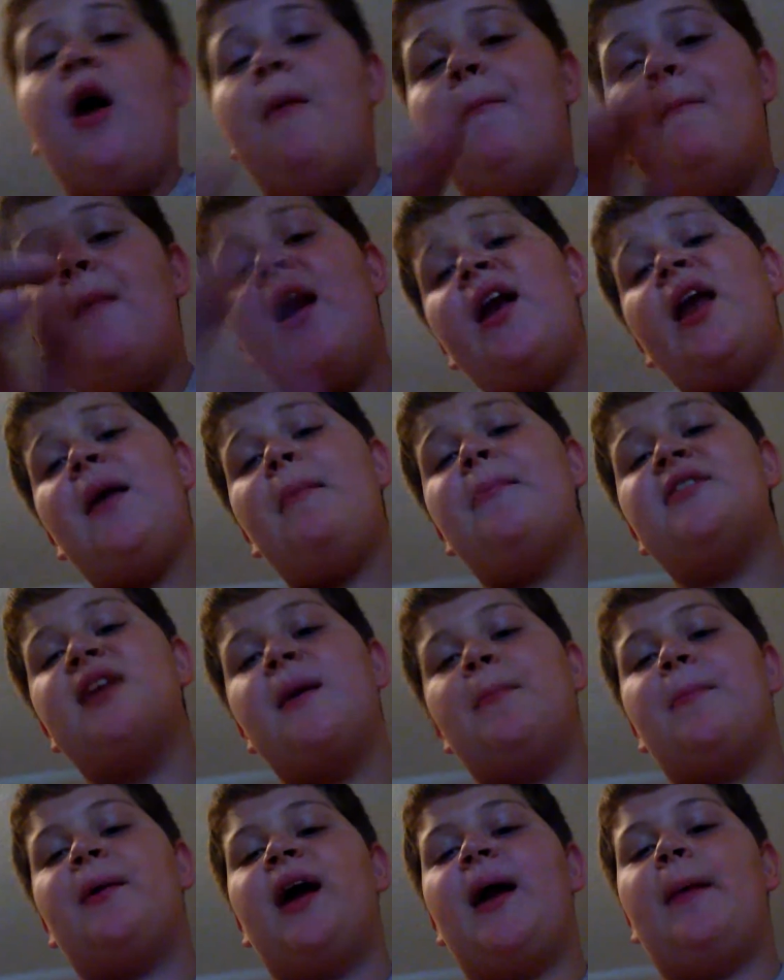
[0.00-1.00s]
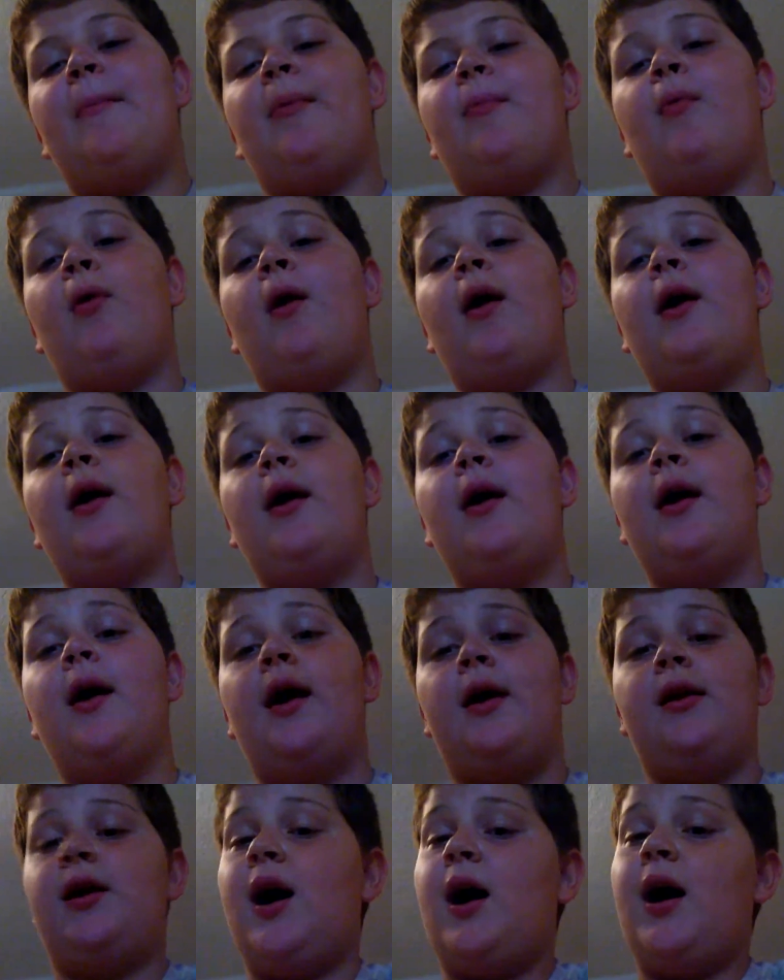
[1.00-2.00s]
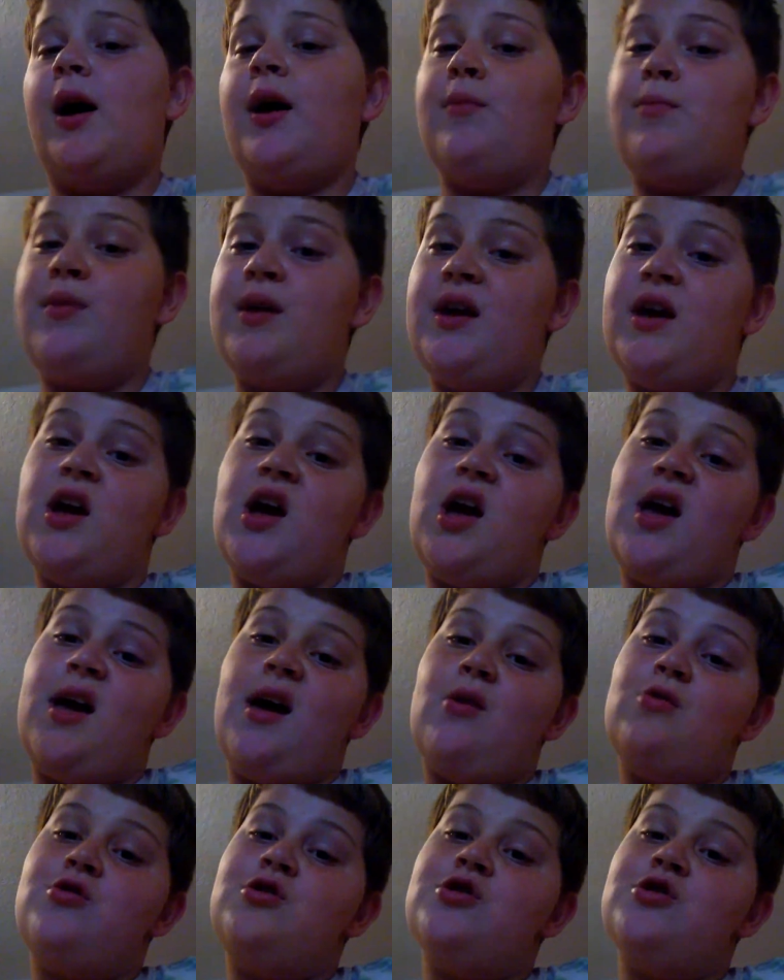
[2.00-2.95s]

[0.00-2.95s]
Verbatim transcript: My name is Epic Gamer Boy, and I be out.